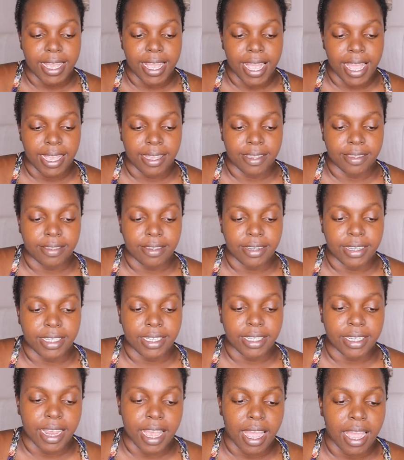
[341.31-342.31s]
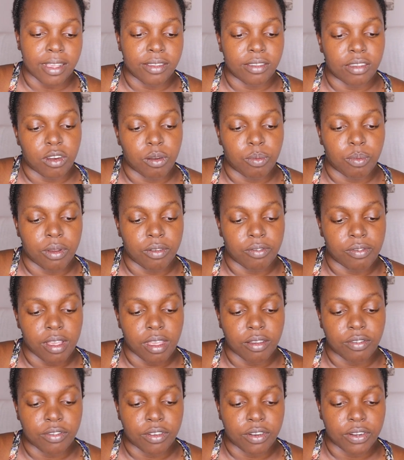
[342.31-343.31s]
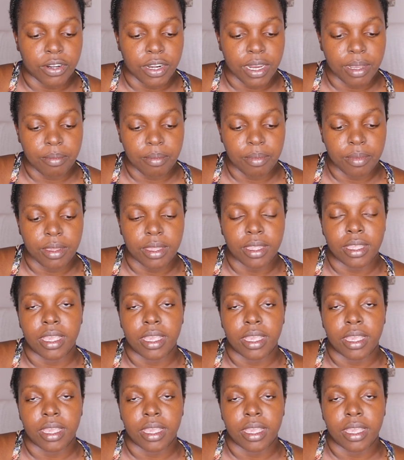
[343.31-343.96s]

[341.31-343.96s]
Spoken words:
Guys, Retin-A 0.5 cream.